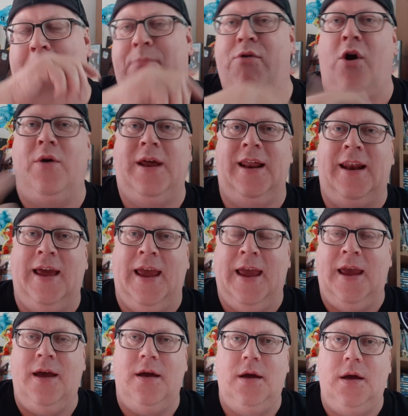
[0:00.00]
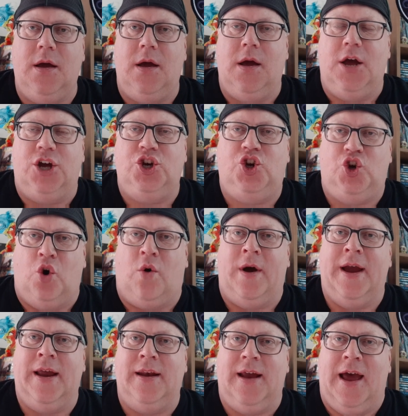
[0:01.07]
Brody Lee
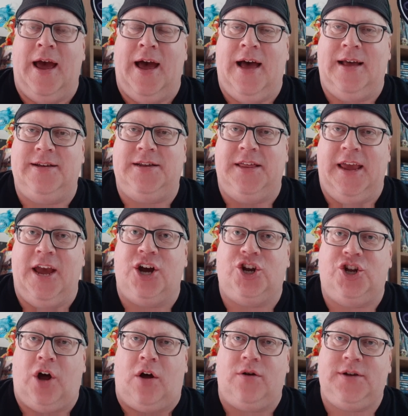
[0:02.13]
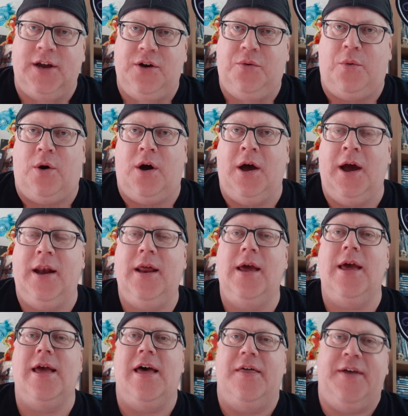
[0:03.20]
joined as the Exalted One.
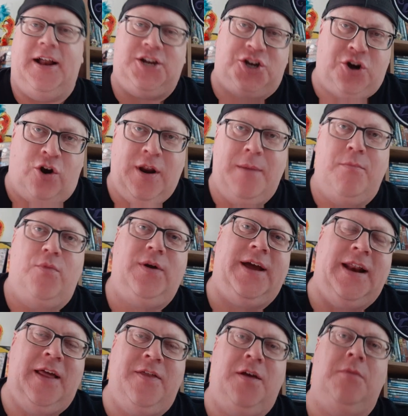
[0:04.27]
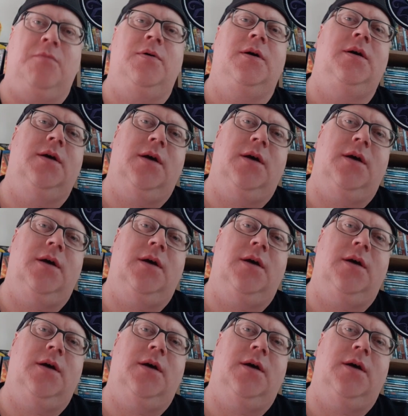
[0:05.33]
That started getting them